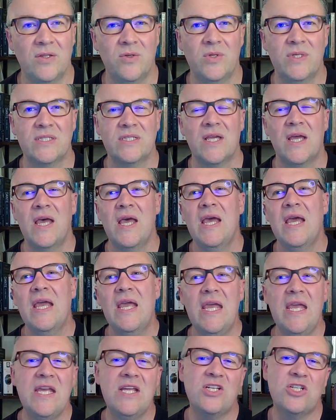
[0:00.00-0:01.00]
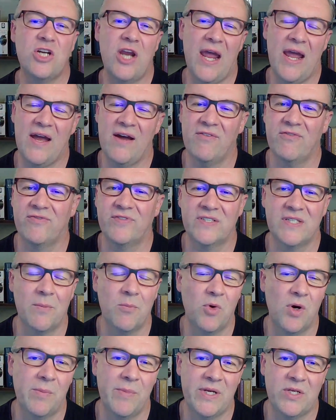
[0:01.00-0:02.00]
Louis each have
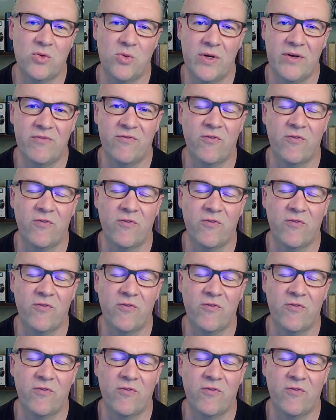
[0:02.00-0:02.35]
somewhere between